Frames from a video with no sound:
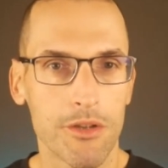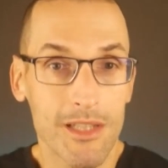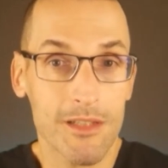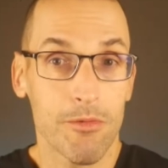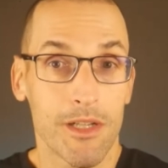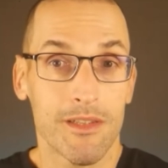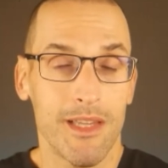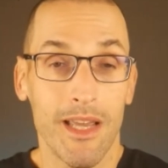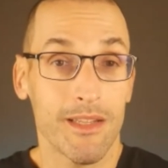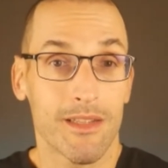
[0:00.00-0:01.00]
That's what it
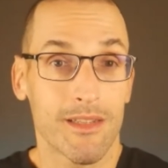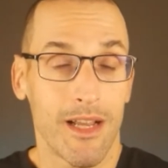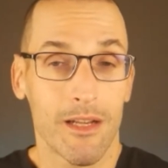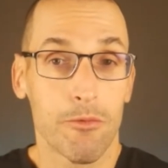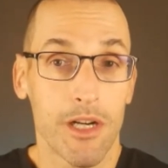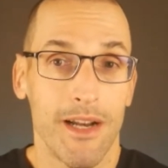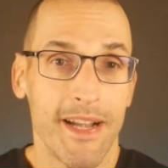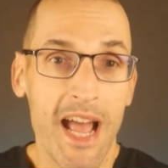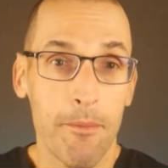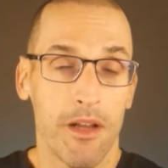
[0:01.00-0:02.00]
takes. Like, we're
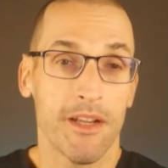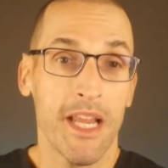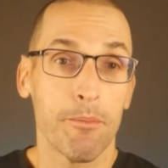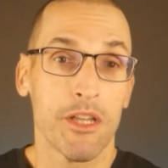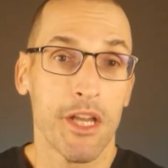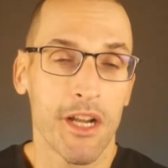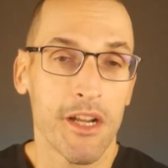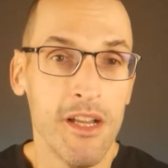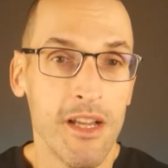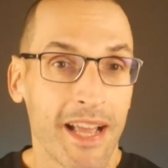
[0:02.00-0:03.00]
enabling
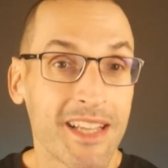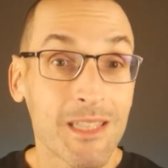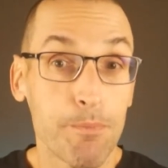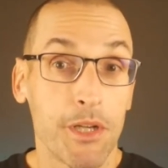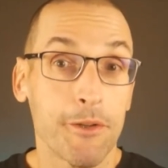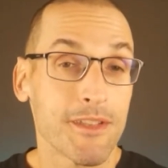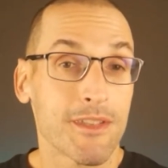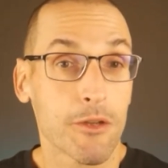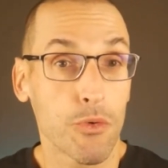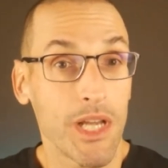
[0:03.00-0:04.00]

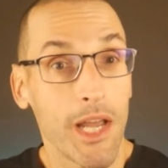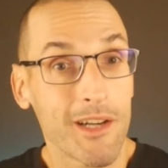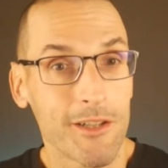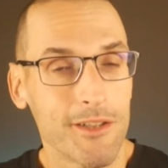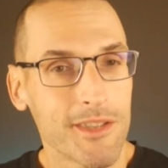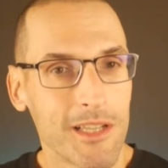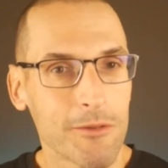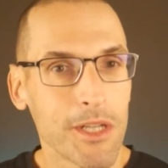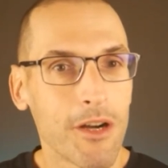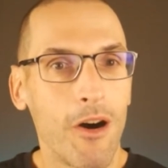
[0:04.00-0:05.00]
experienced creators, as
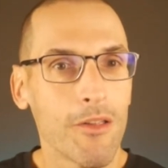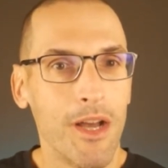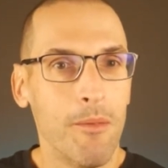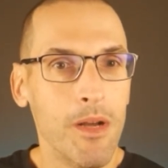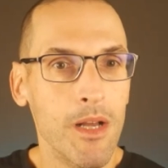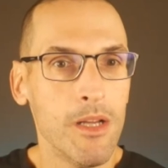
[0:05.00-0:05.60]
we call them,